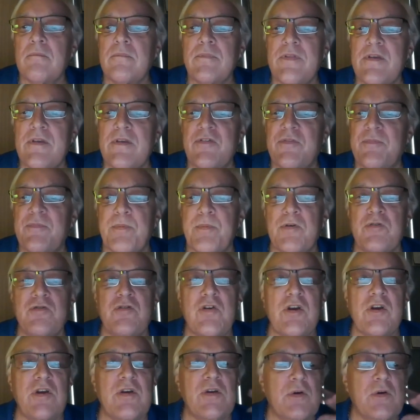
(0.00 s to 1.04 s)
this
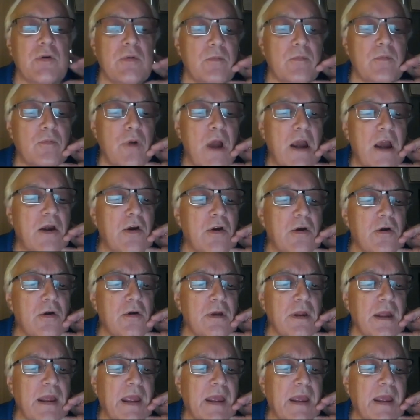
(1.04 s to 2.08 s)
particular
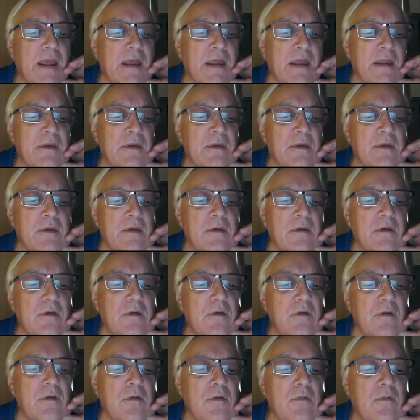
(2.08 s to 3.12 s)
record, and
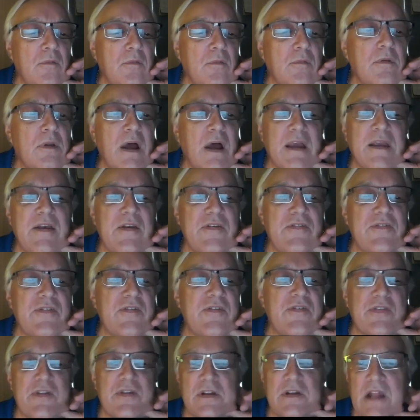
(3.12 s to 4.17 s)
I guess
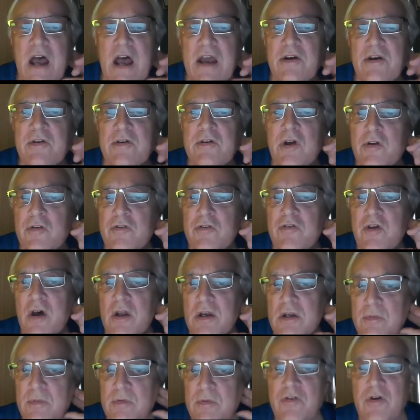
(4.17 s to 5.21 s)
it's the liner notes on
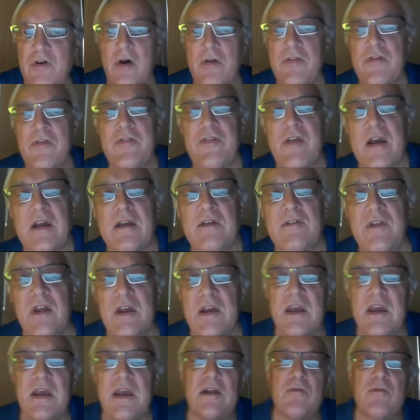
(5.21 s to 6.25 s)
it. It was called The Second
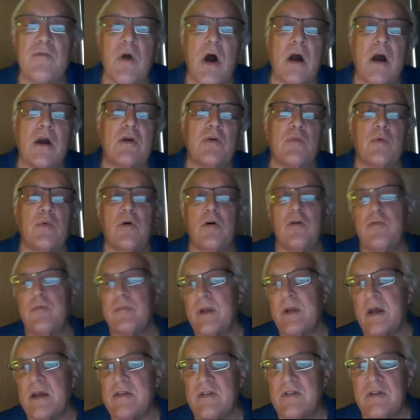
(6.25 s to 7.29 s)
Decade of Rock and Roll from
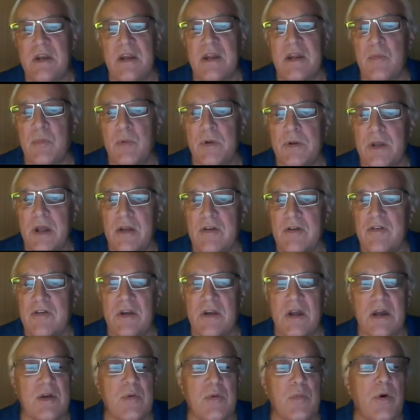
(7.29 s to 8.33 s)

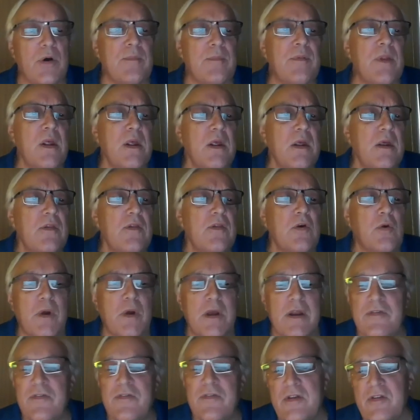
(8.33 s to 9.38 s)
1981-1991, the
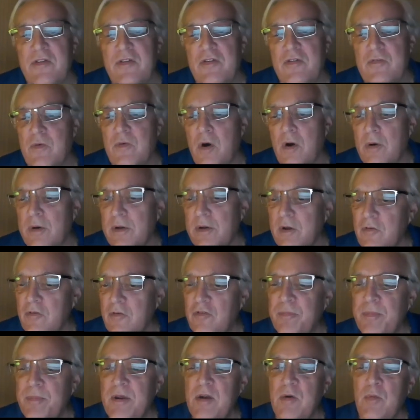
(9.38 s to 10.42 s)
greatest hits of REO
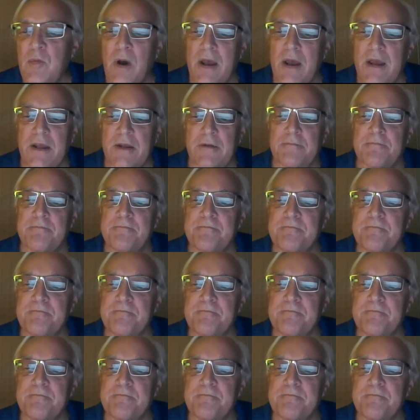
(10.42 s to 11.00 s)
Speedwagon.